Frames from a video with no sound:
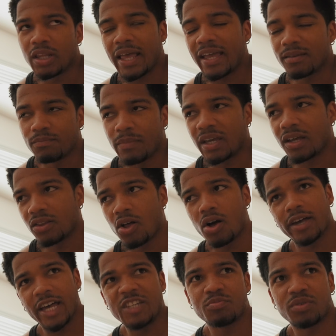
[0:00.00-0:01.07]
like make a
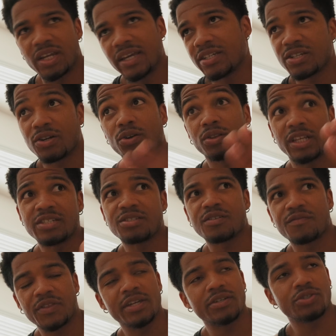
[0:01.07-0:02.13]
long explanation or list
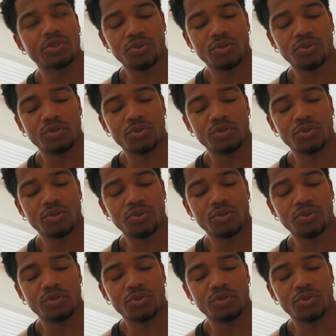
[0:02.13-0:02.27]
of things